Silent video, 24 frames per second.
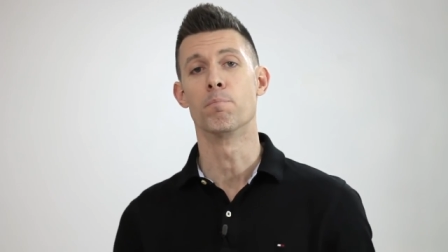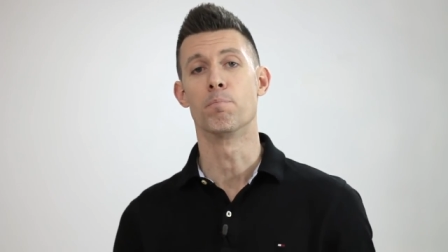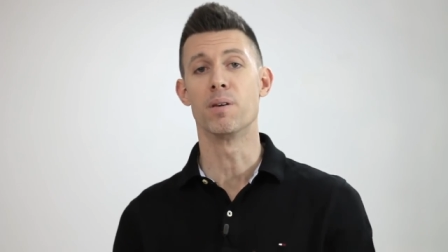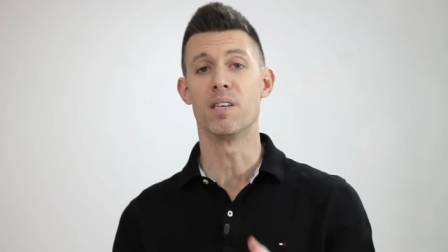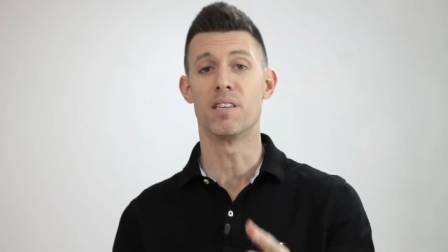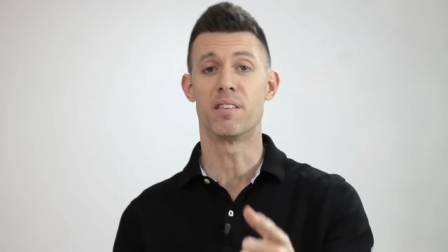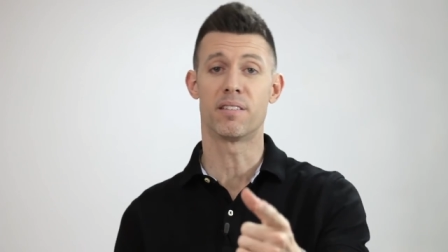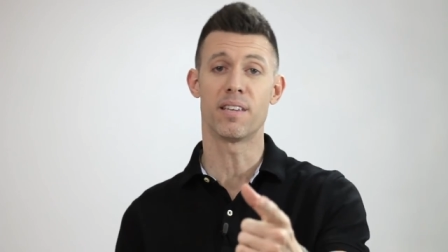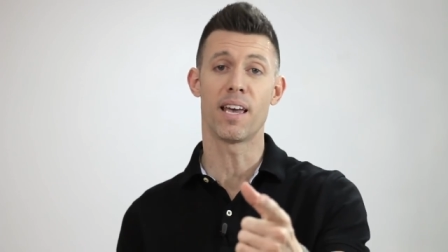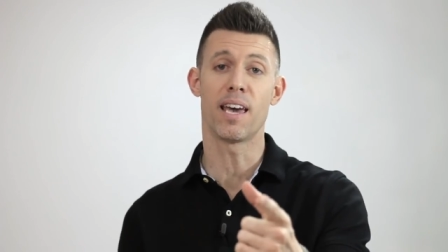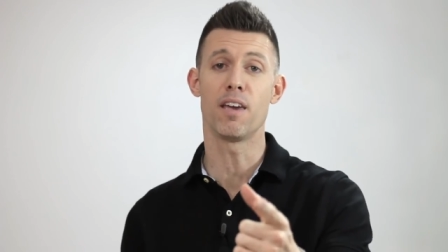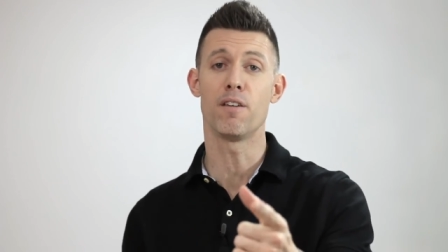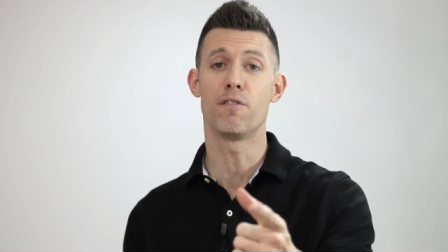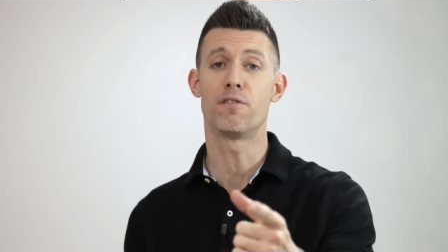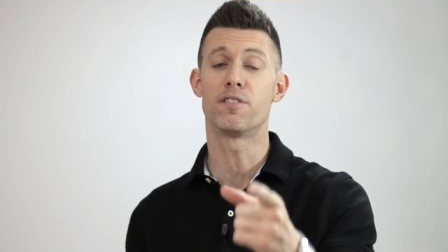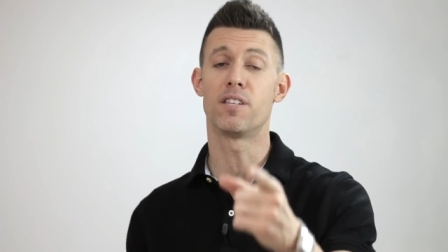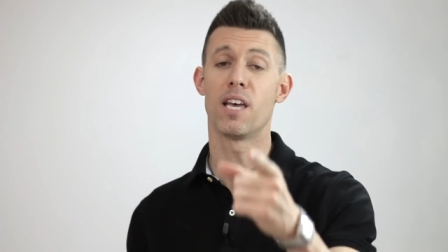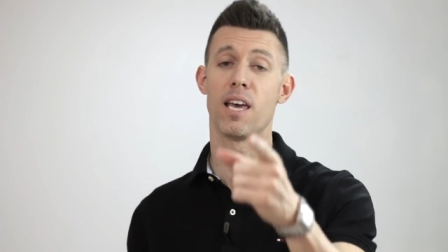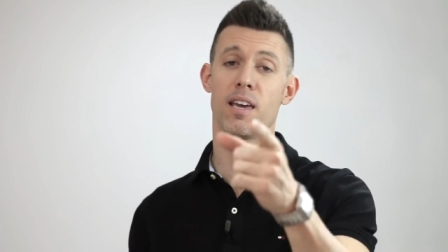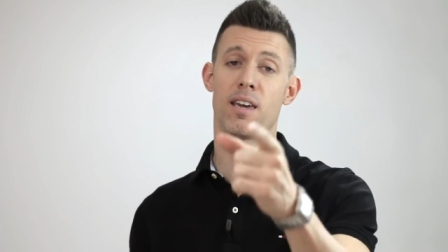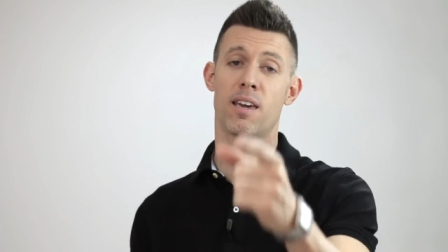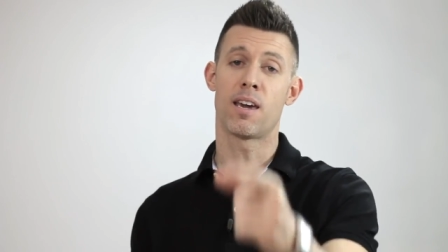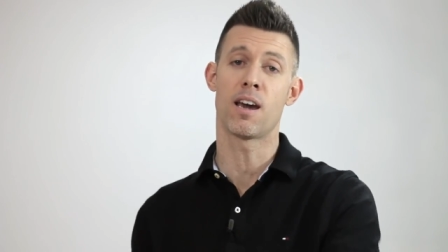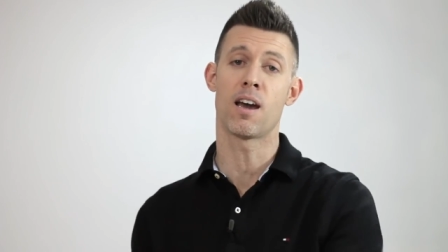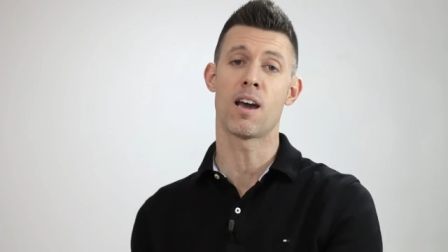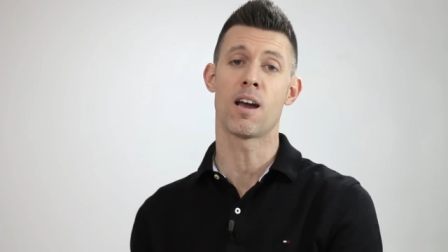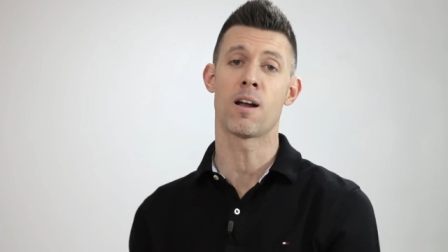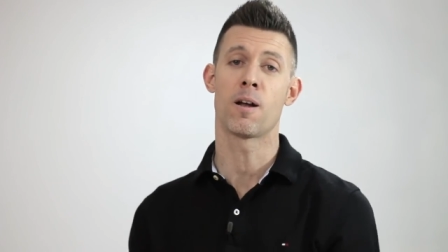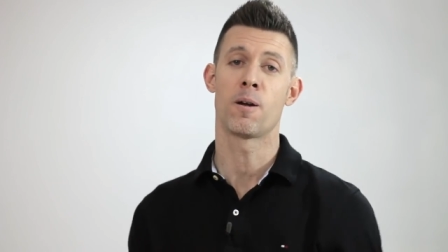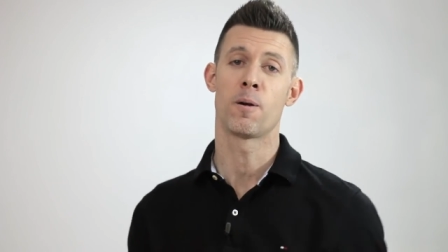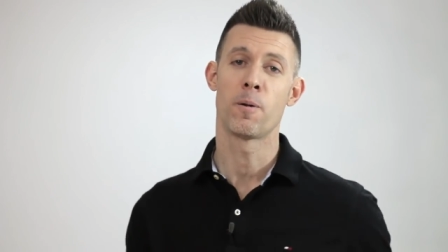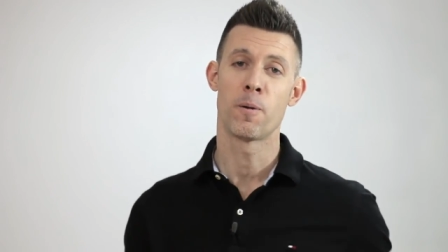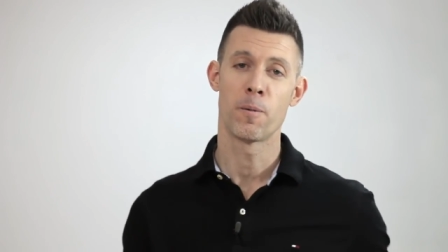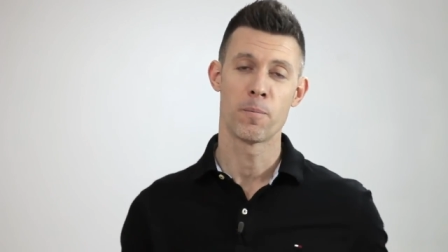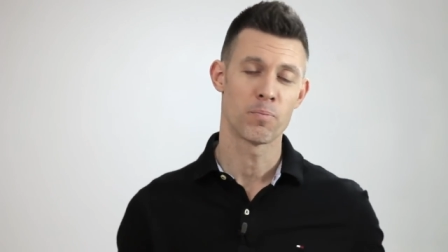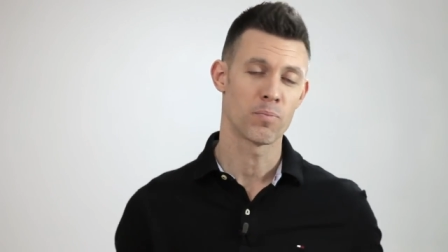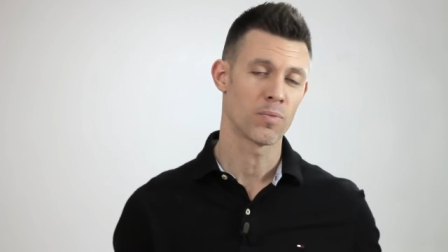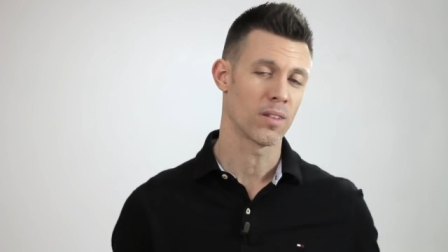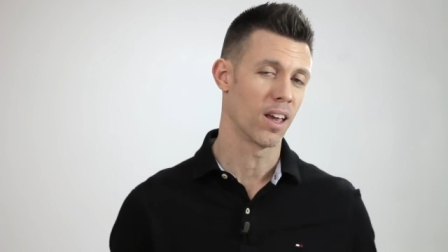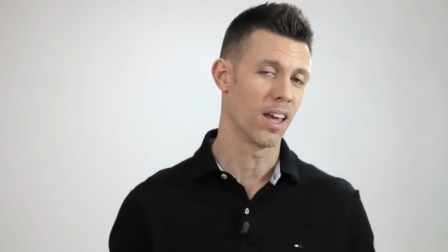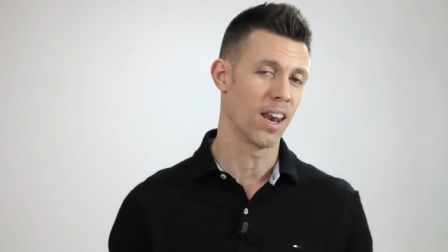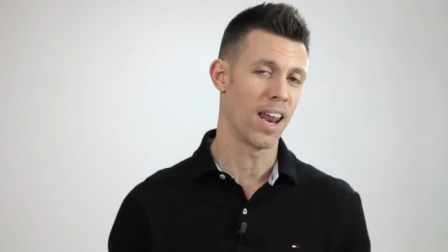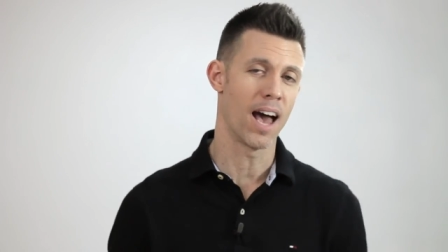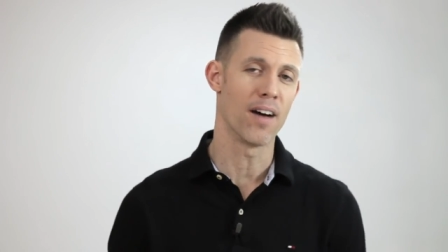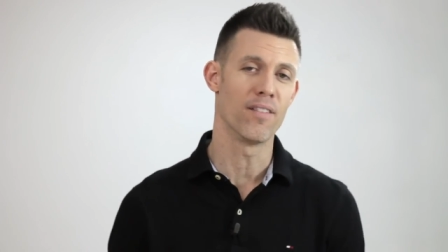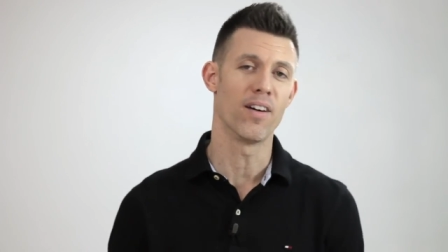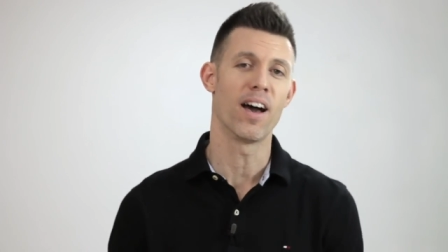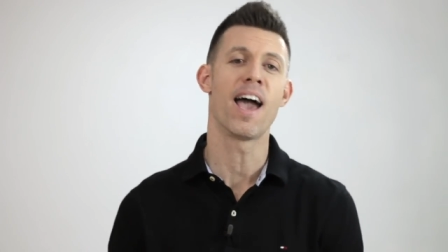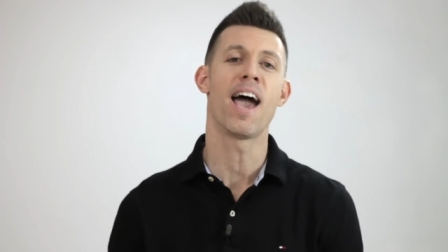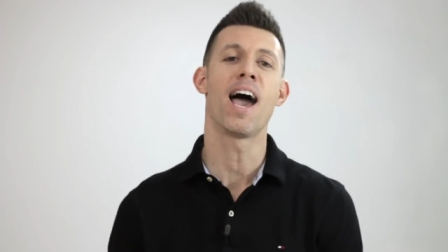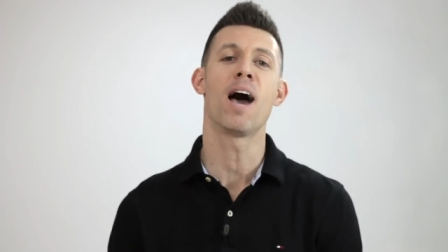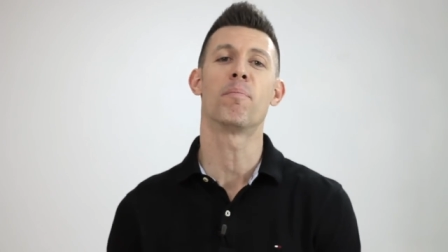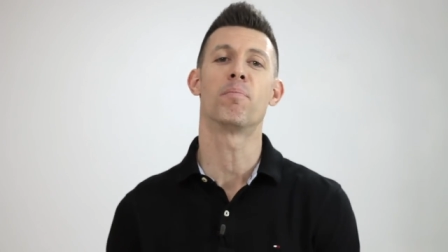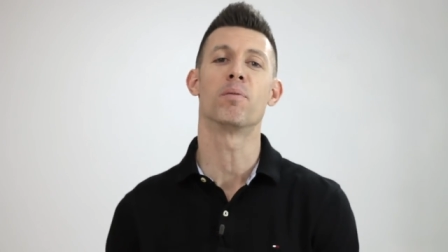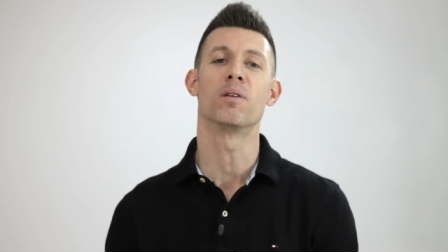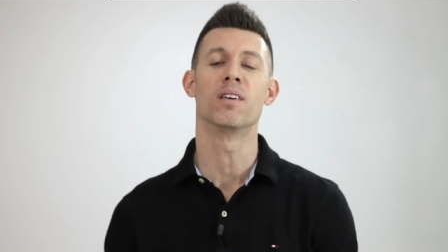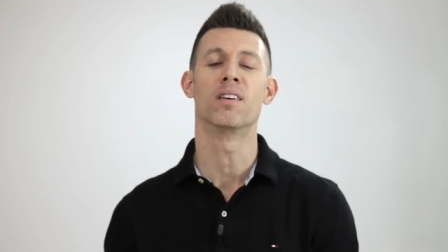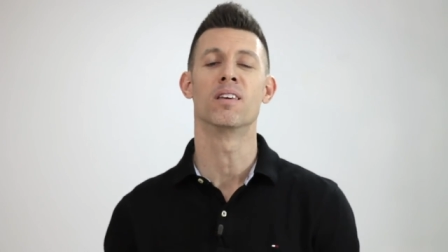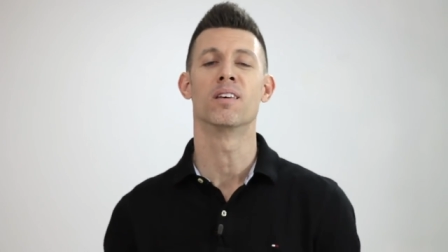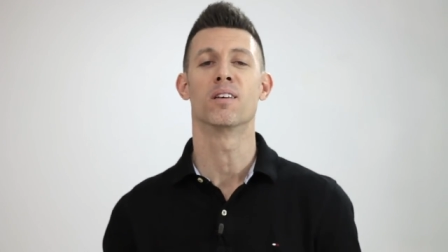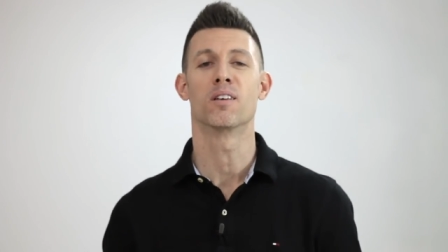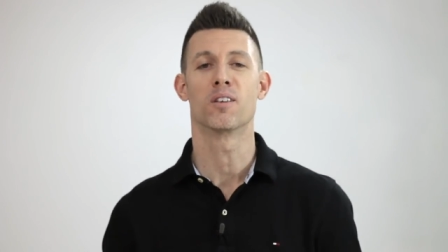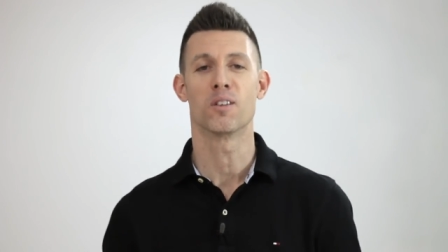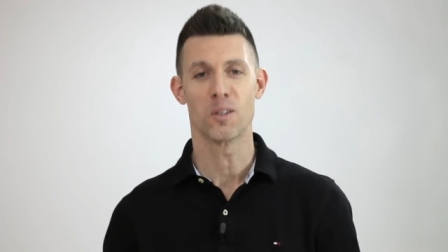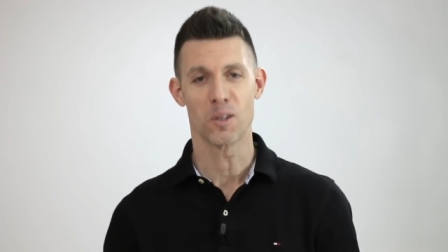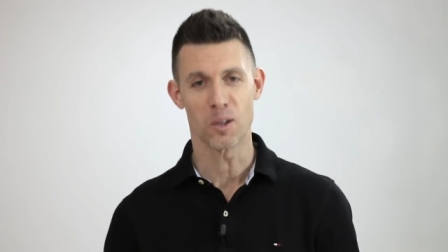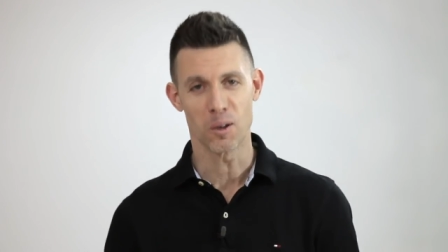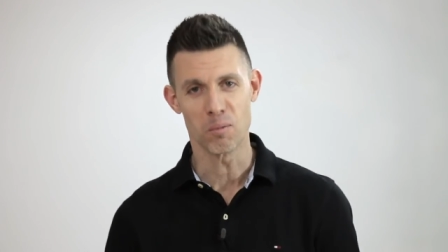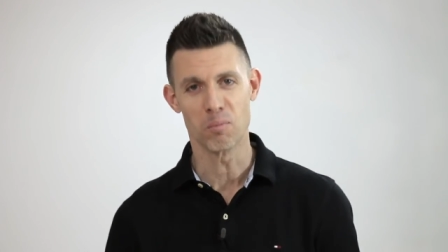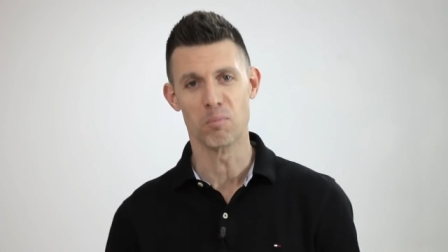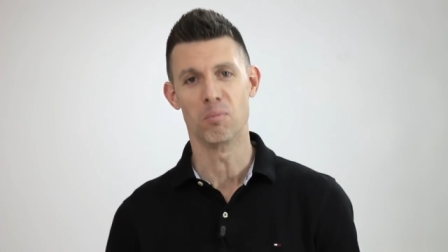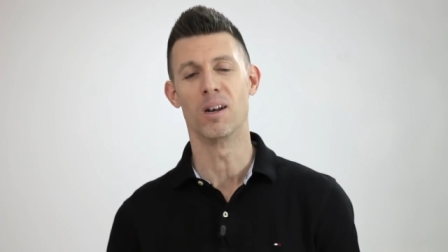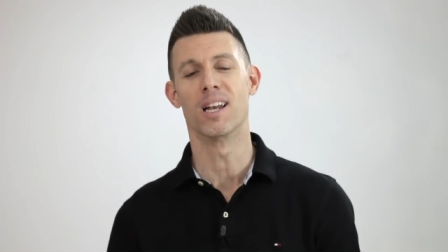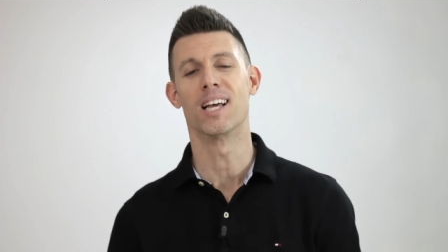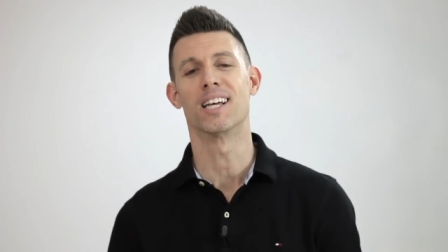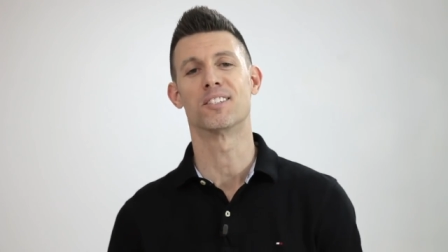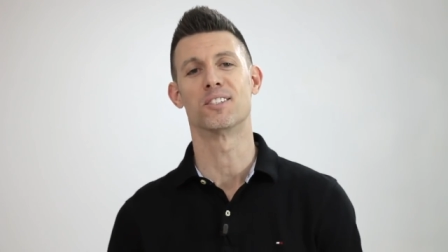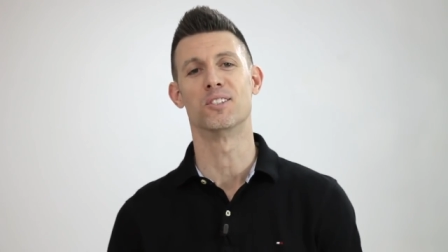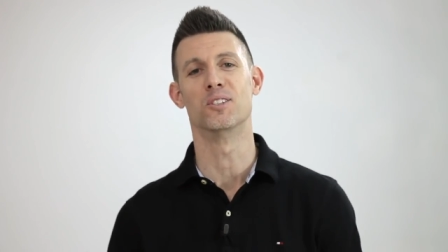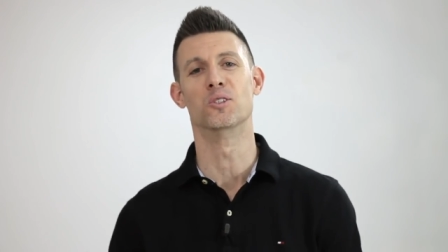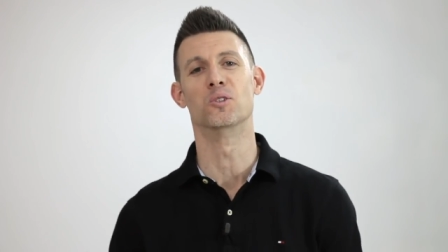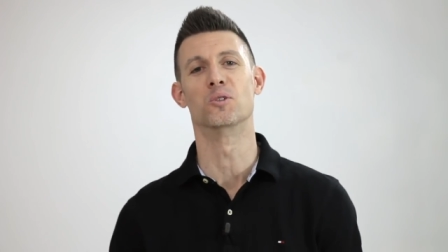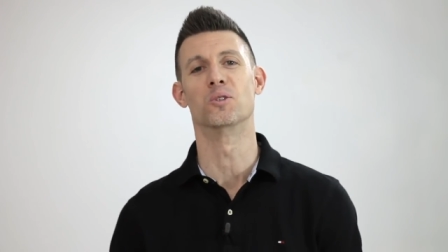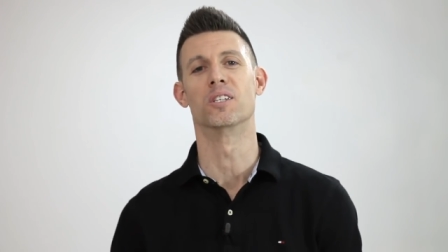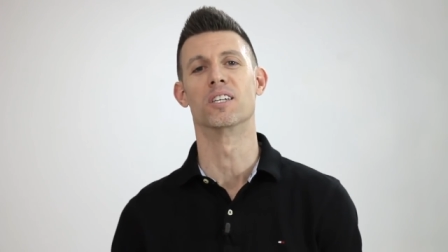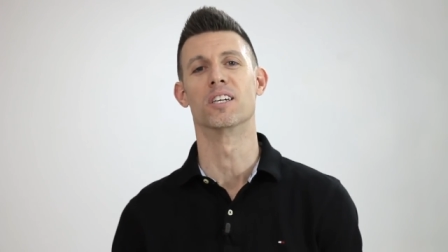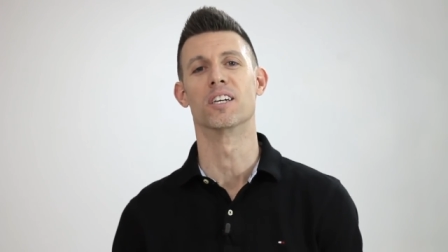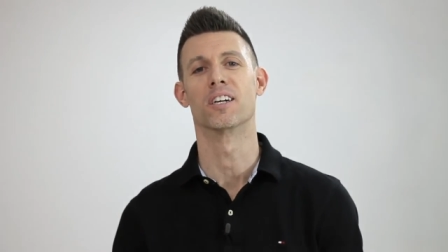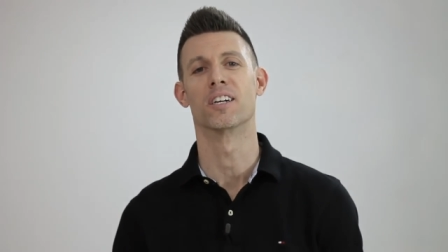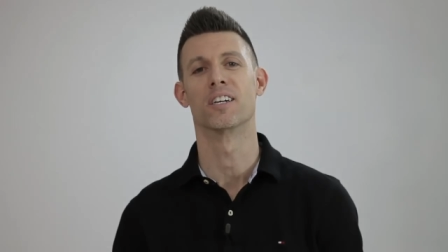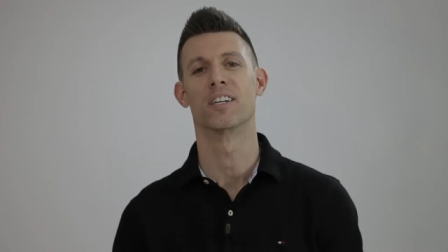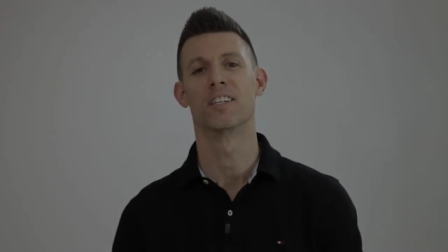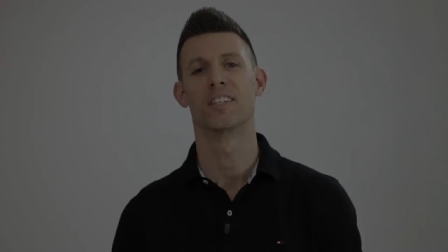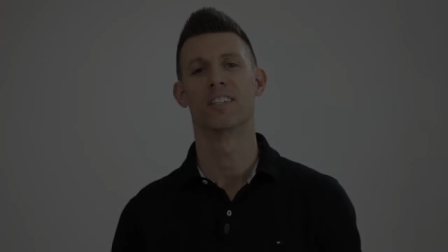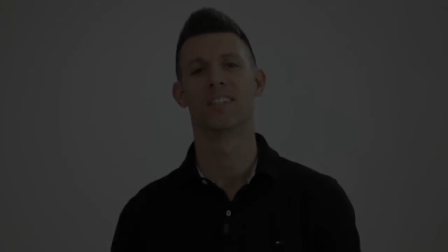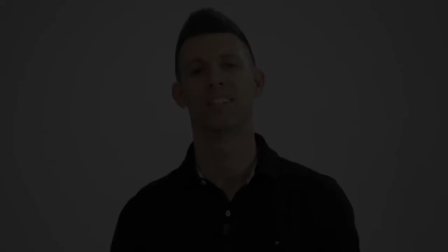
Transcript: Be safe, take care, and have a happy, blessed new year.